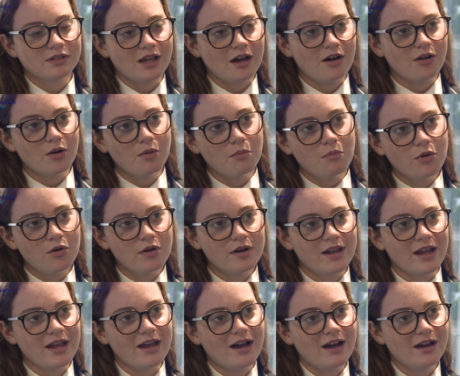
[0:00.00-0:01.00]
On a
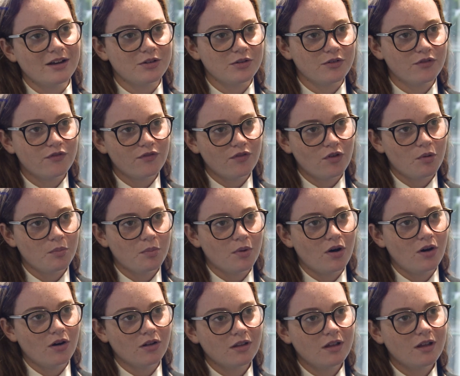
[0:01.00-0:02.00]
Monday I do
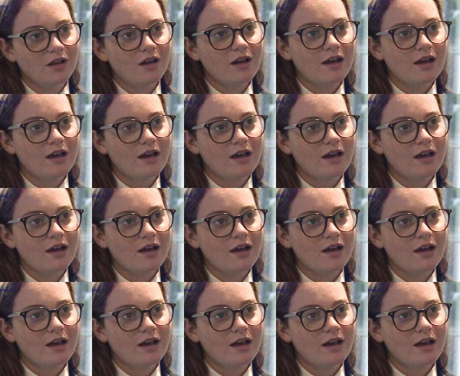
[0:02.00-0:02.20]
football,